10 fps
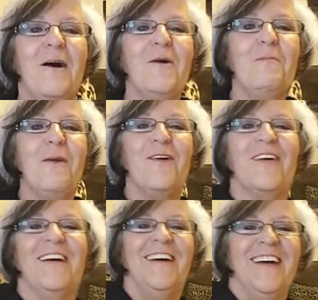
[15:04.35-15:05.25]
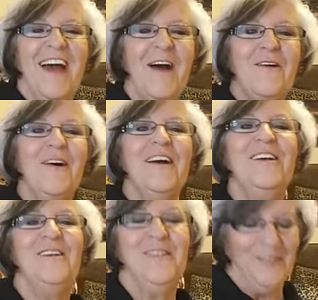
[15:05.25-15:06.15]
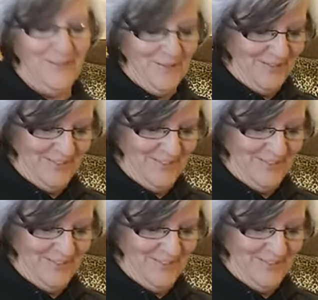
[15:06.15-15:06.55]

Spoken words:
Homer. How are you?